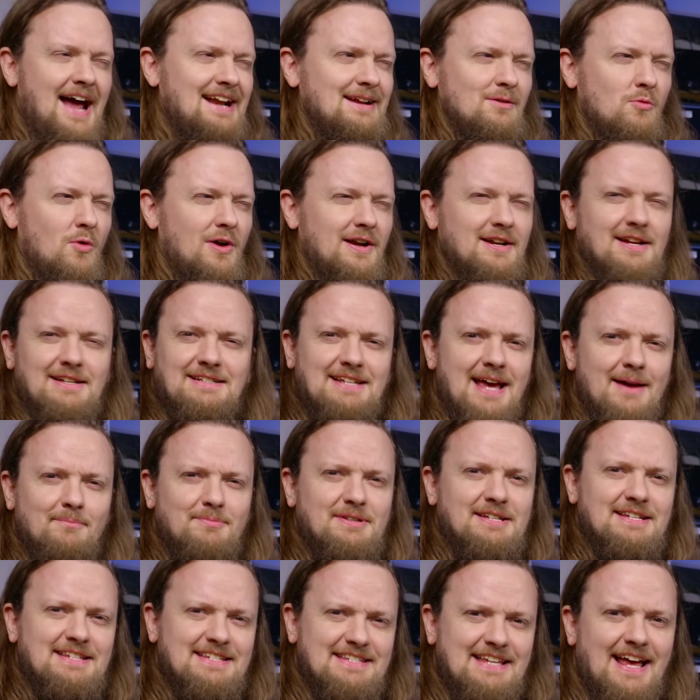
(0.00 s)
I didn't want to
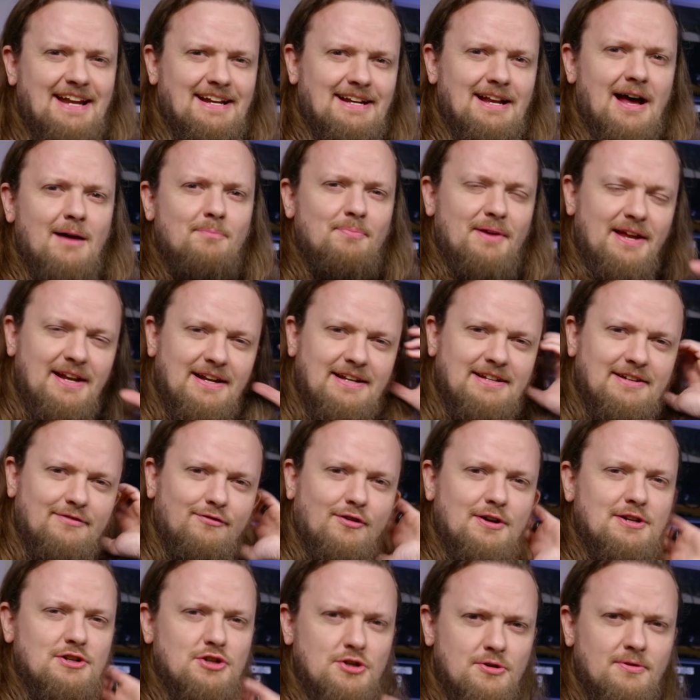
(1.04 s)
attempt to set it up in a
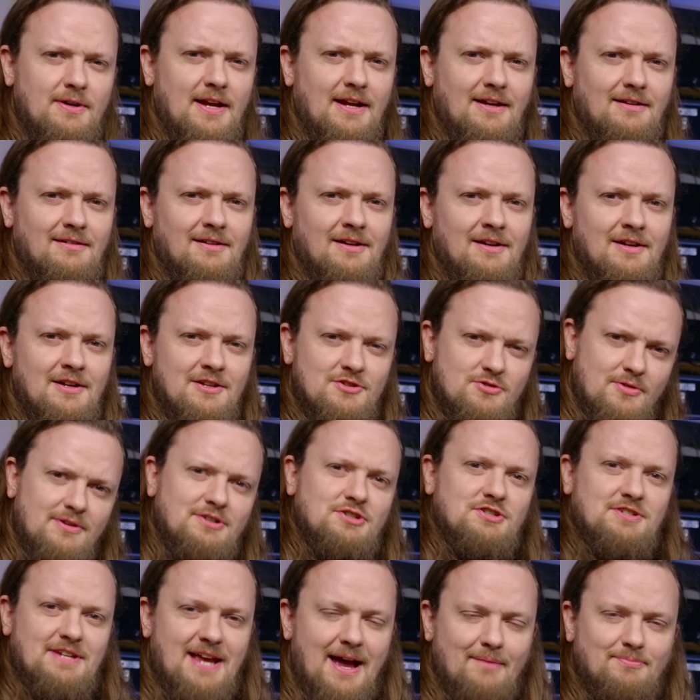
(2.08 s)
different tuning. So I
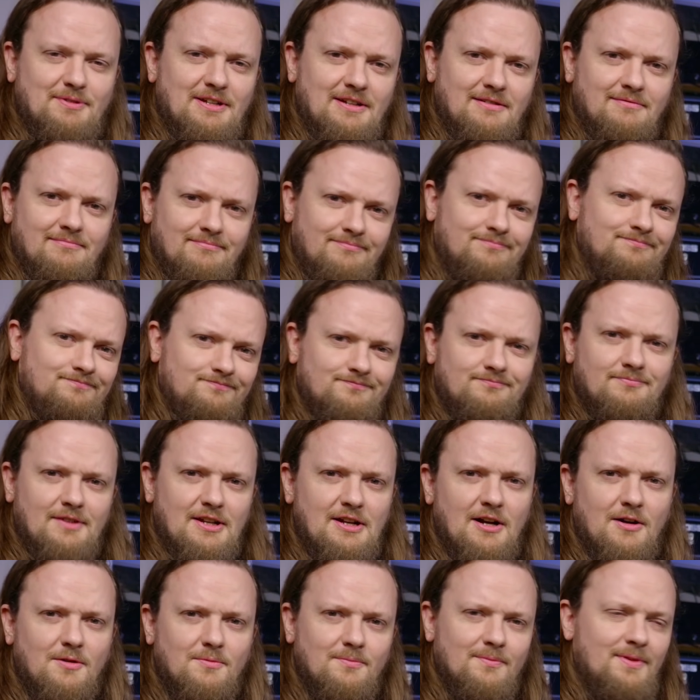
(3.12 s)
just kept it,
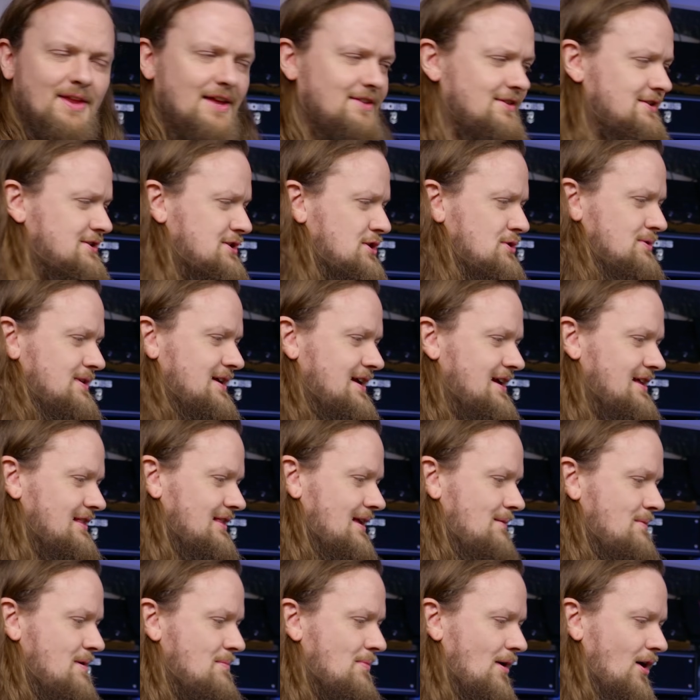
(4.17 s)
you know, in the tuning he
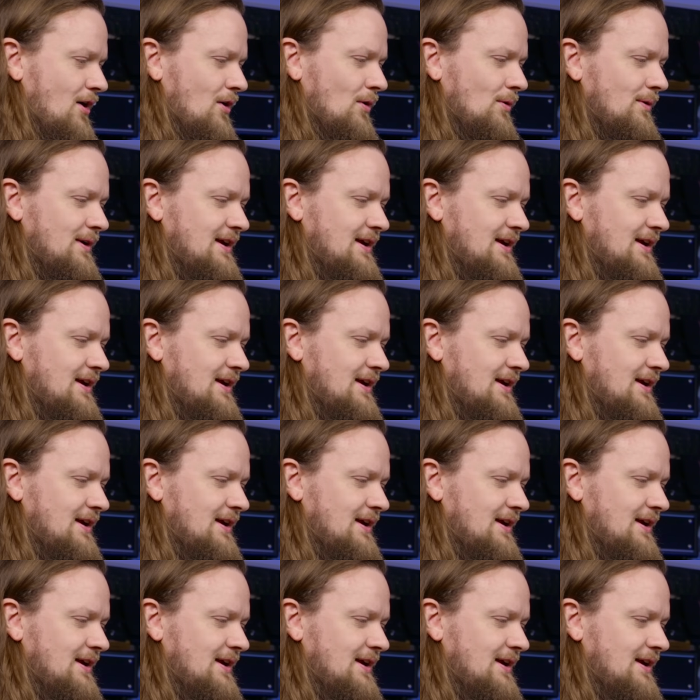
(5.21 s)
let me borrow